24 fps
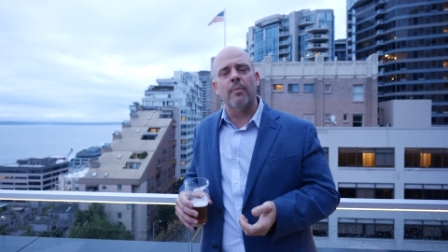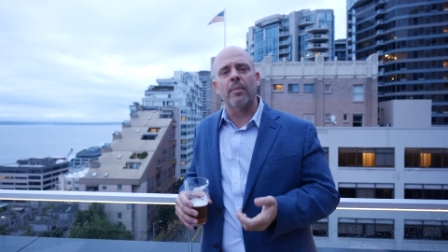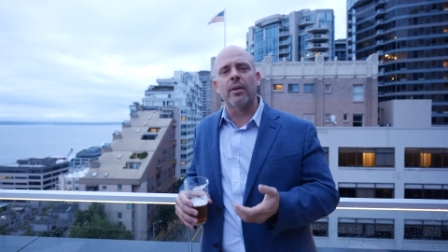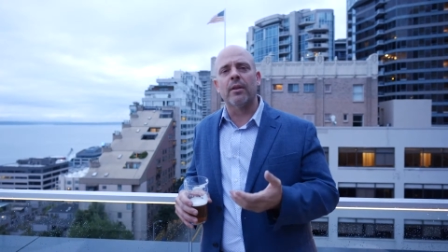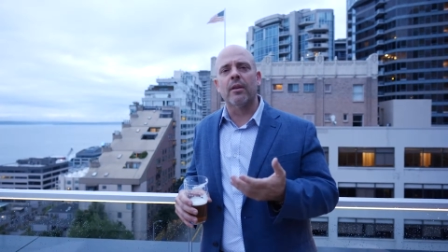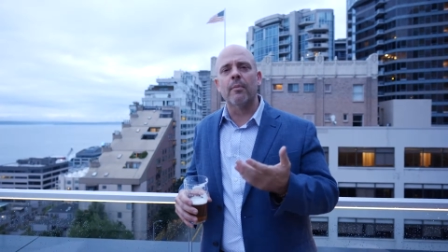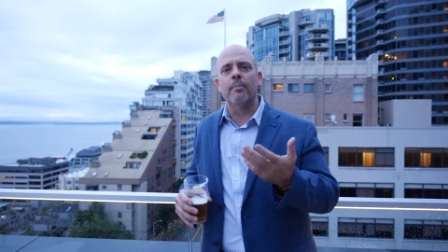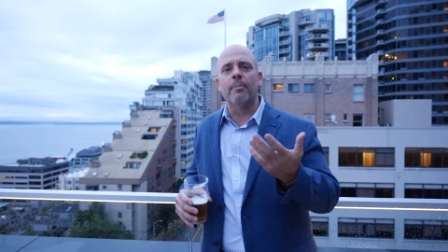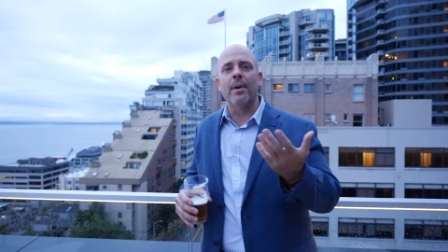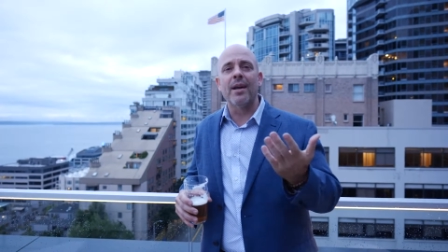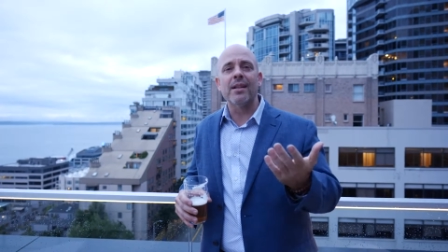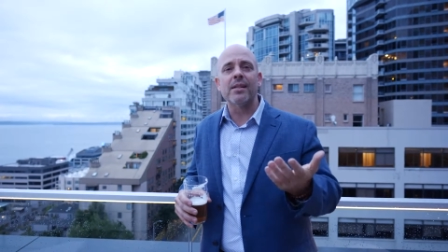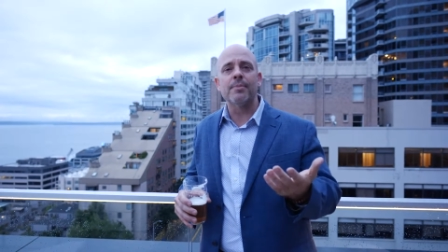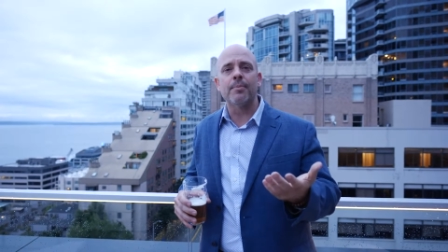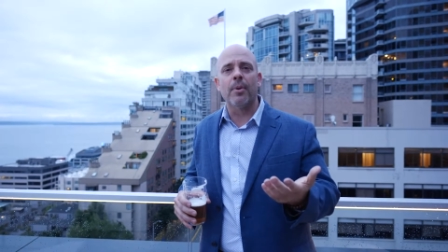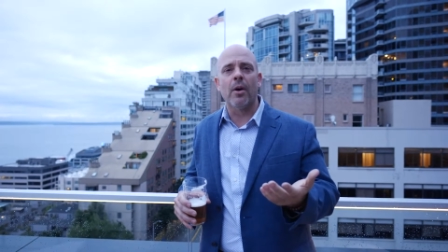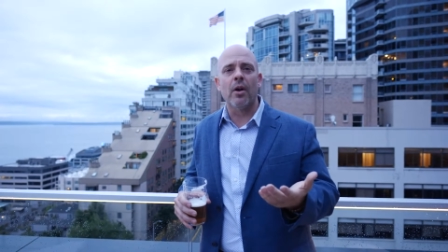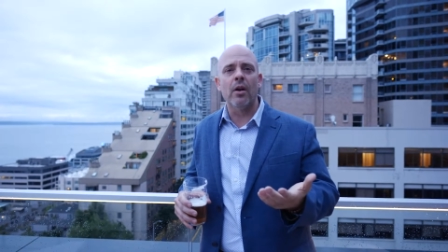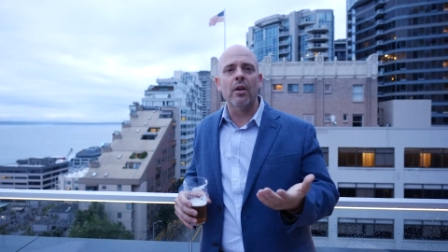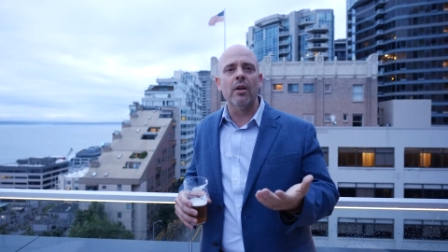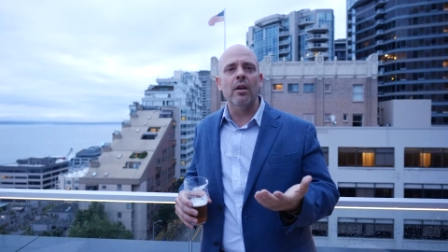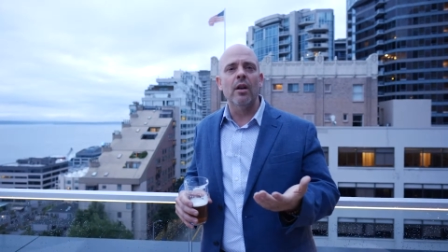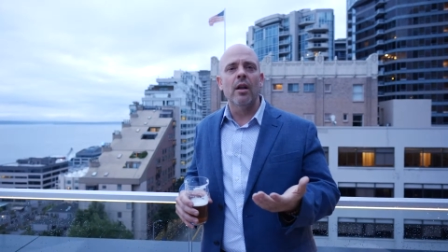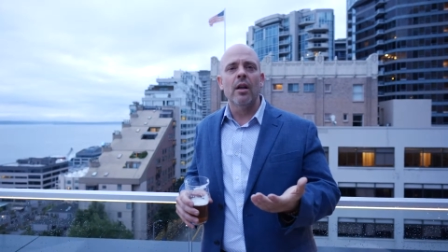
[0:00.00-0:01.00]
But the best
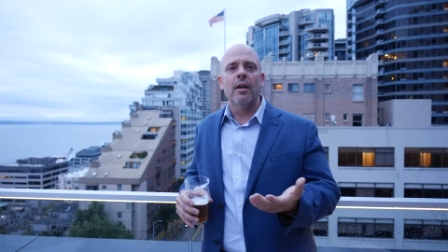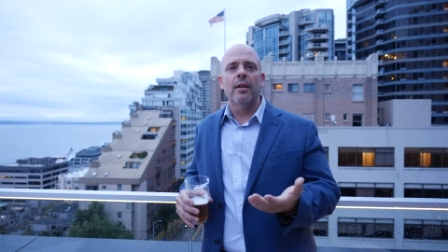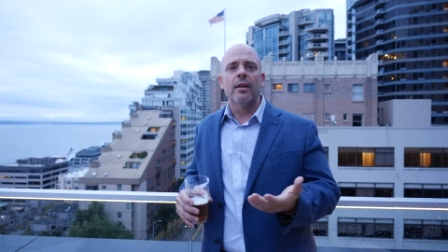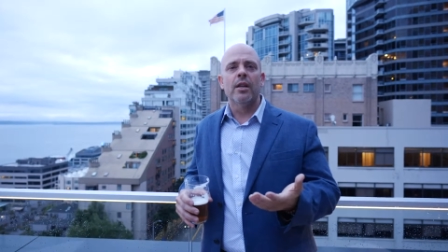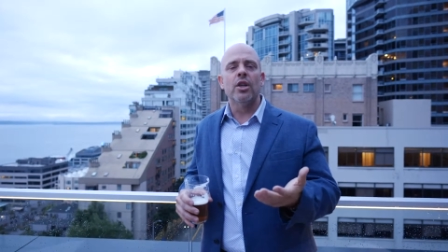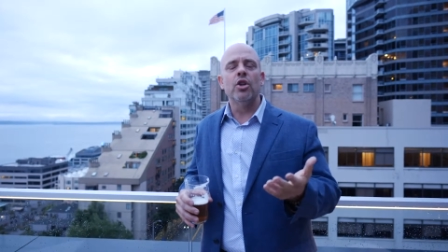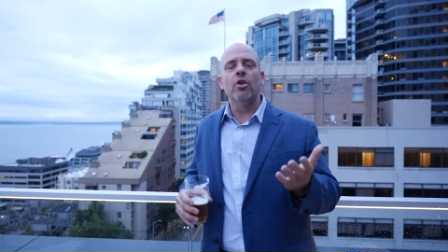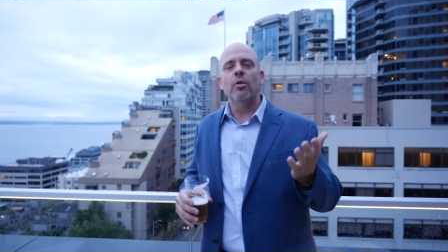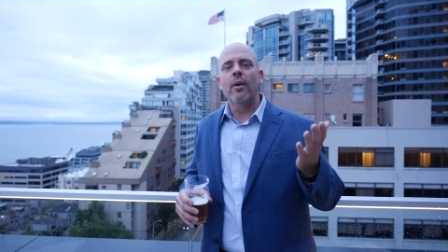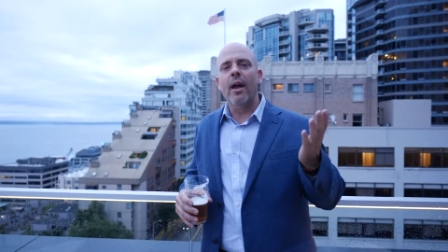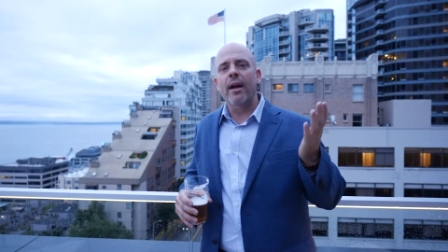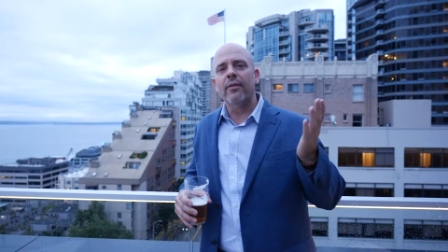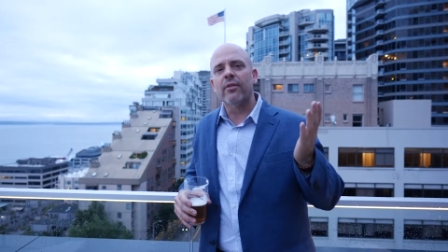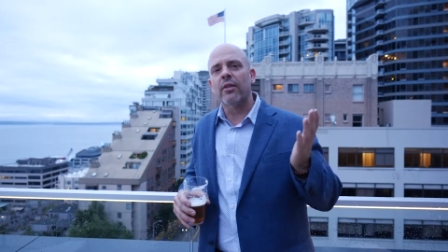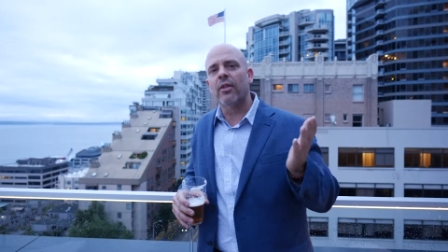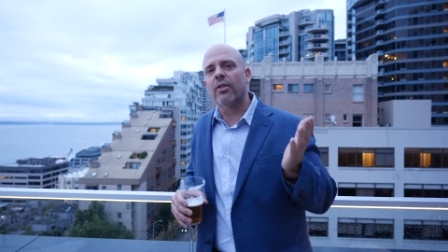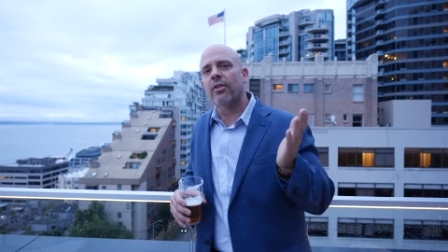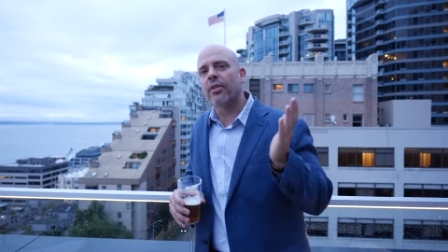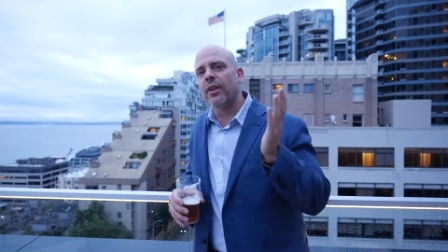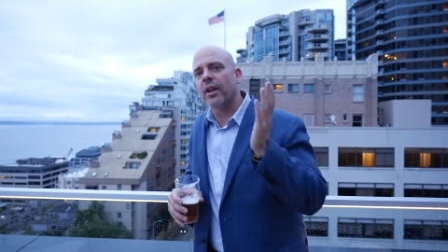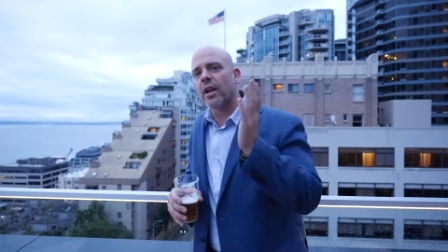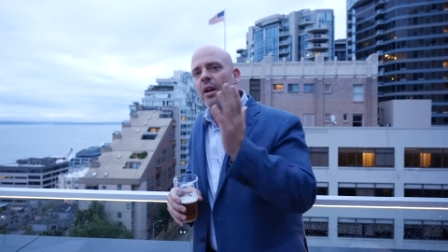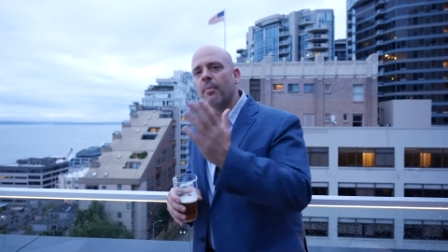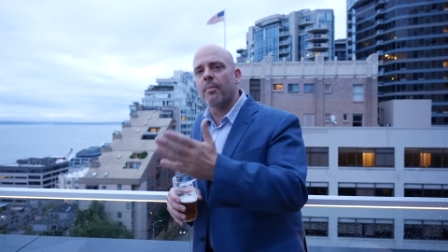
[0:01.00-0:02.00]
part, you don't have to
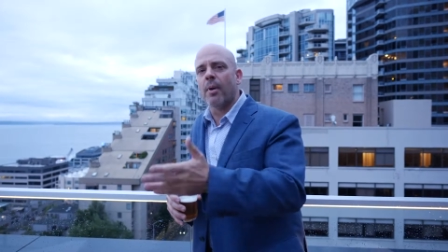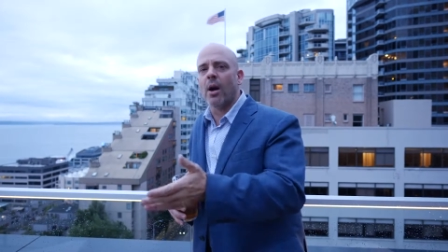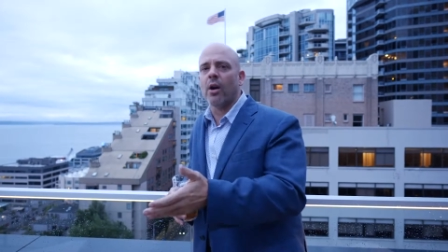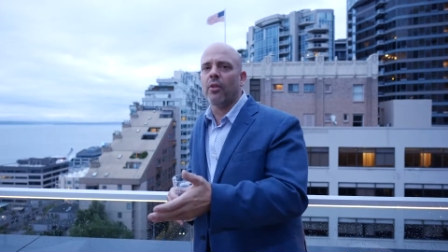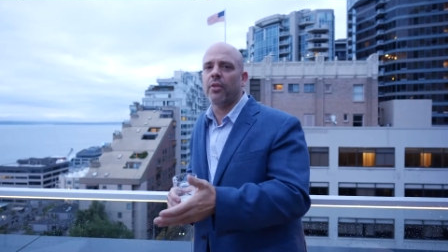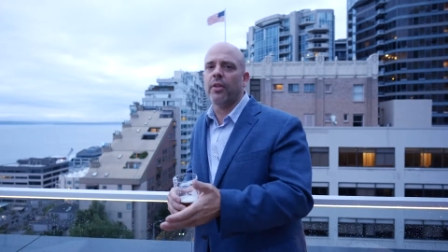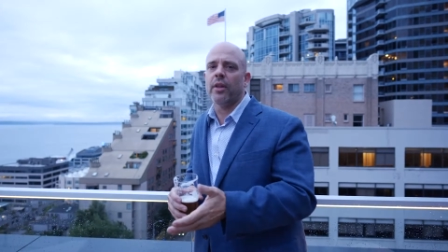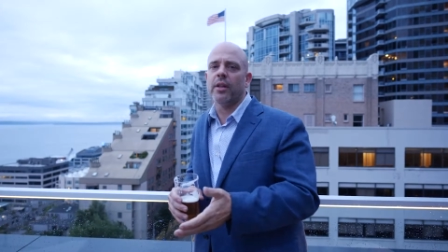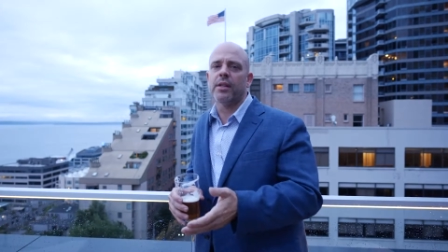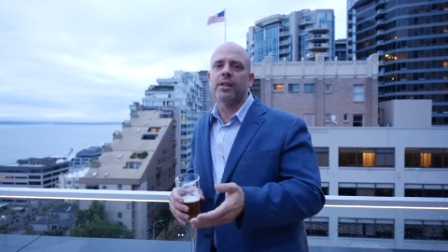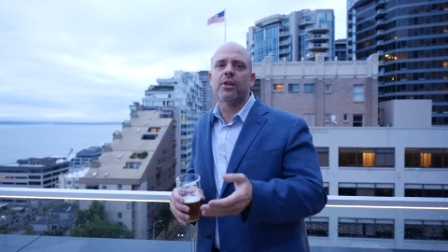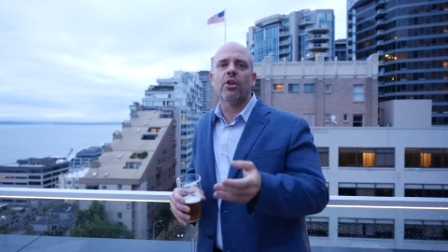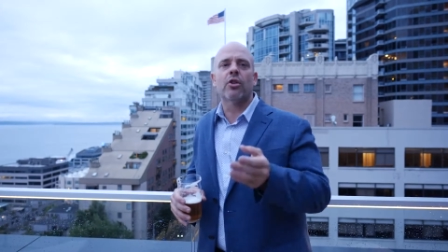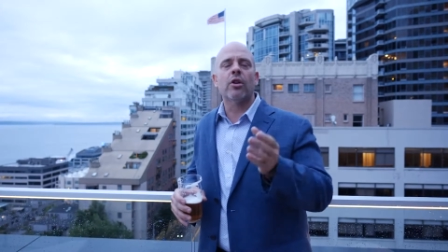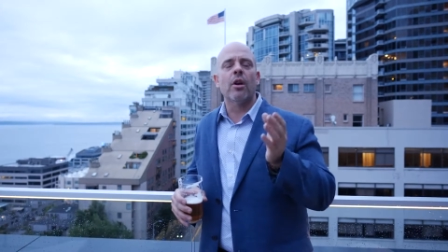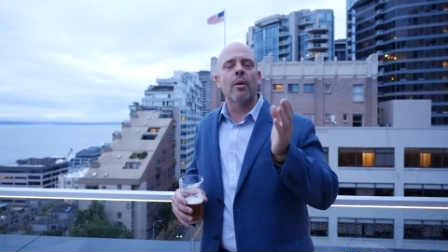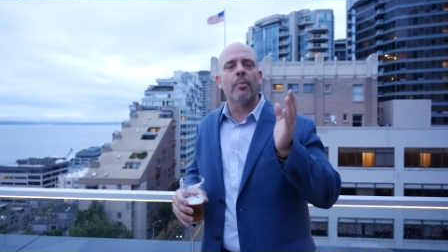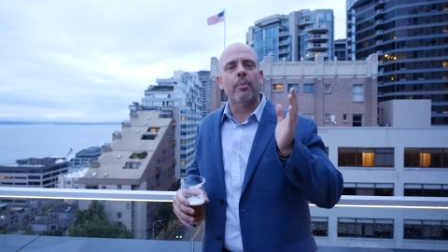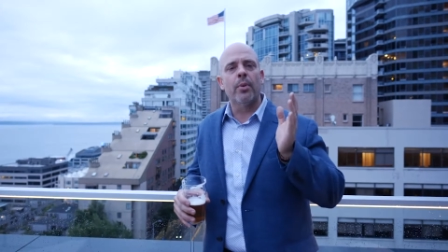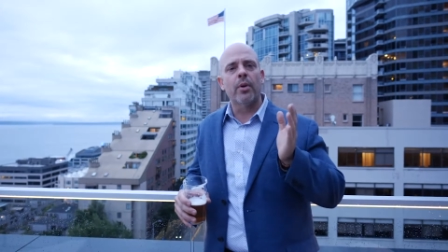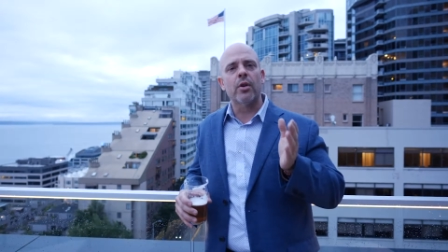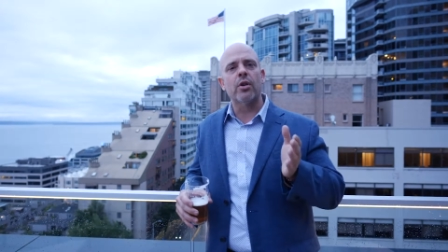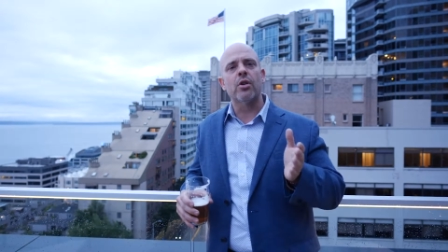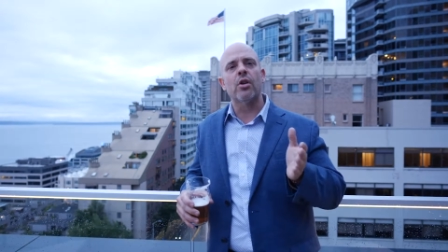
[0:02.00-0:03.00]
think about this. You're gonna
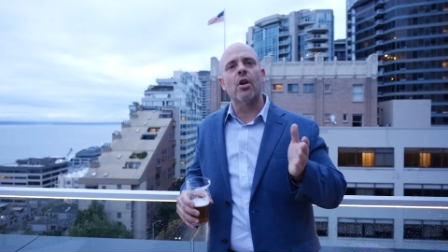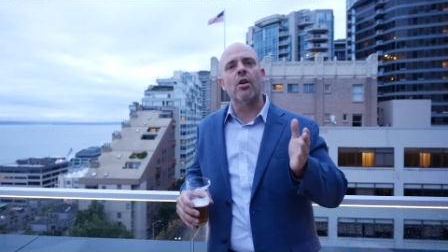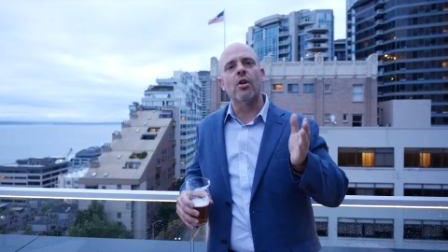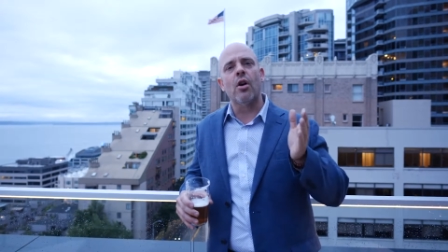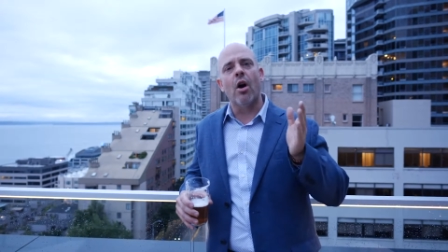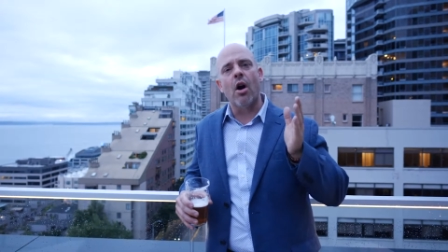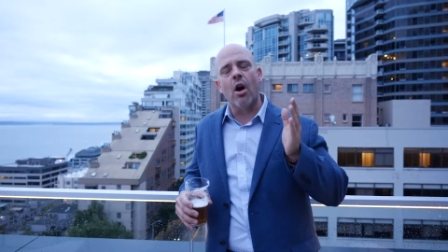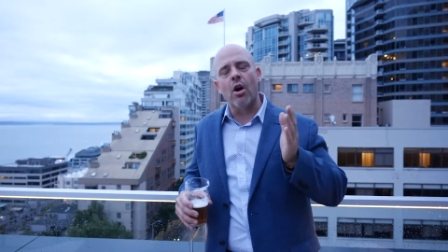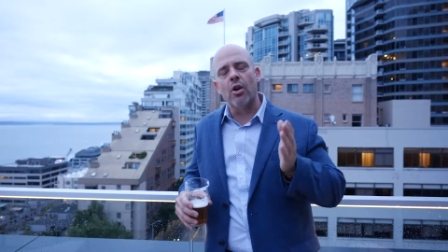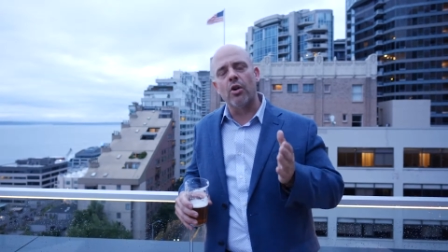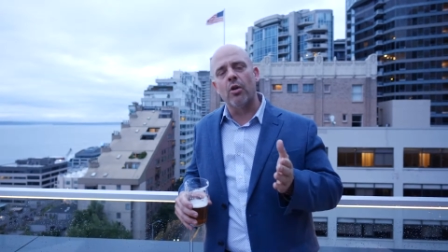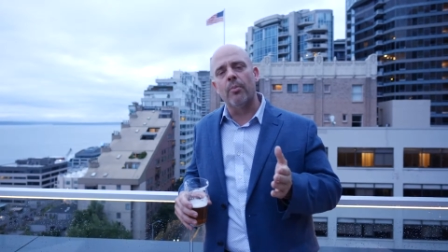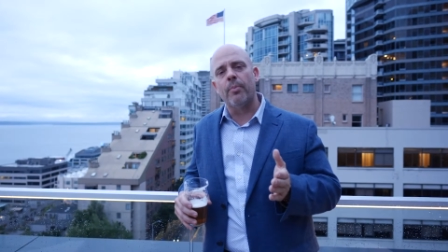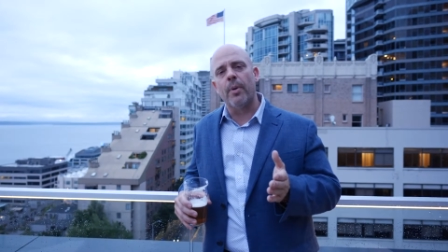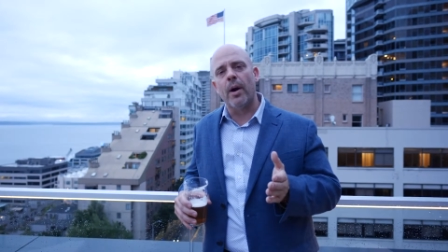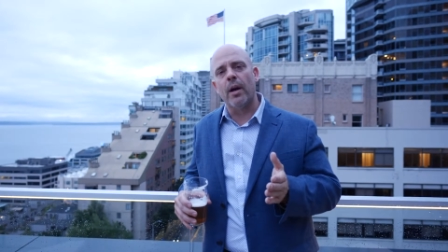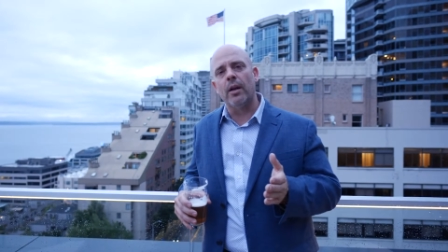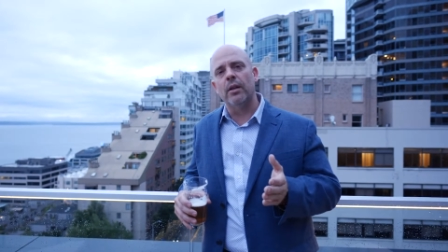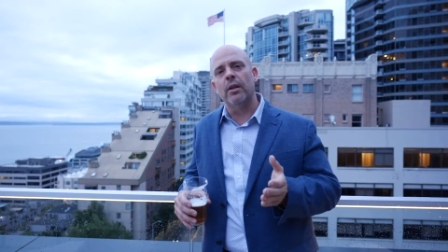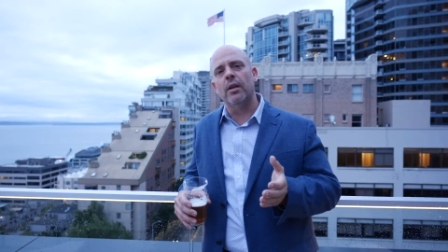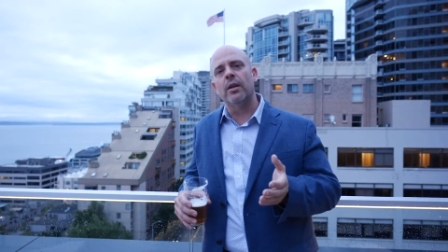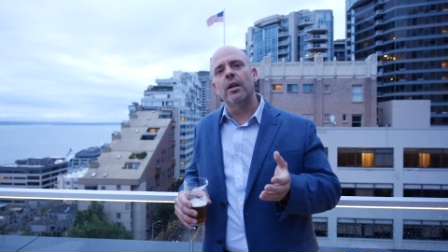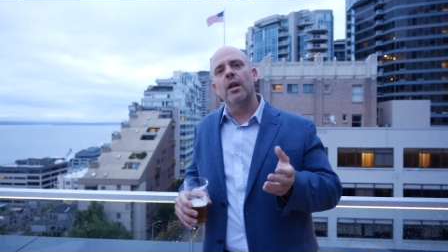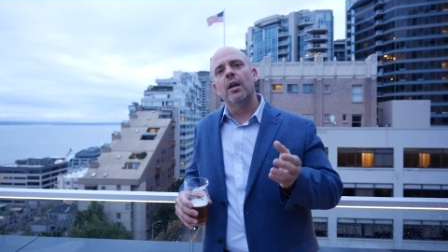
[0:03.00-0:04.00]
put it on
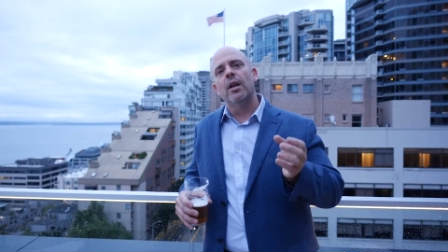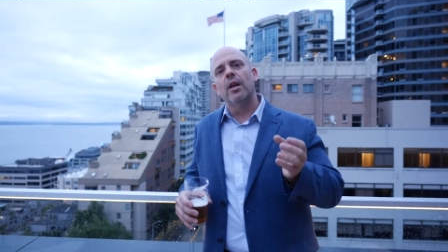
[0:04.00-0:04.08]
autopilot.